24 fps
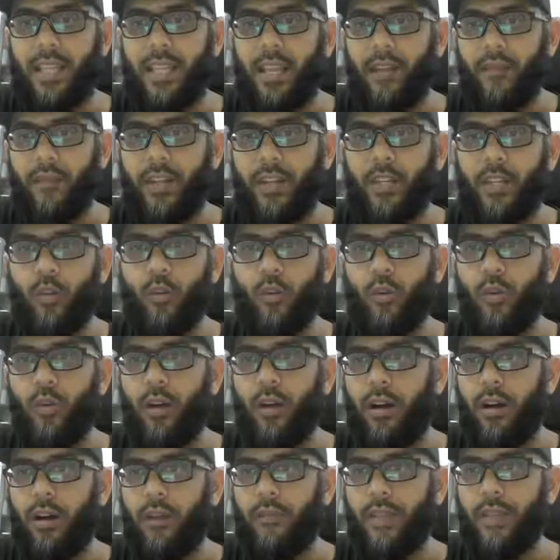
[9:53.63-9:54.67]
When you,
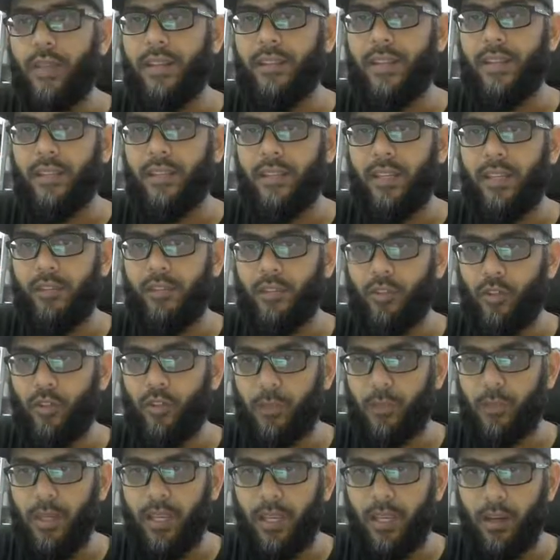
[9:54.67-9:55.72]
where is that thing which I was
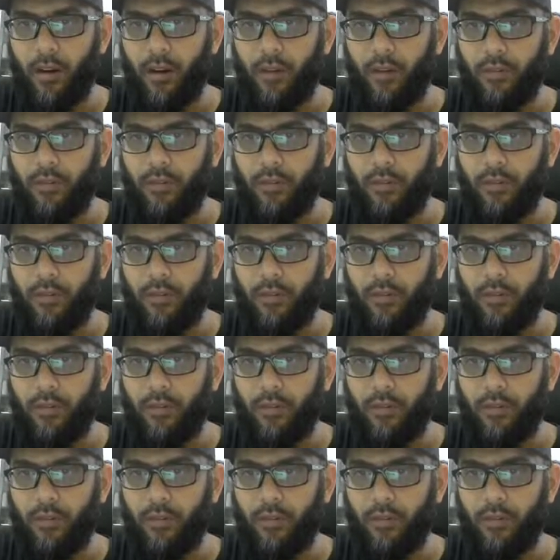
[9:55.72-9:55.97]
playing around?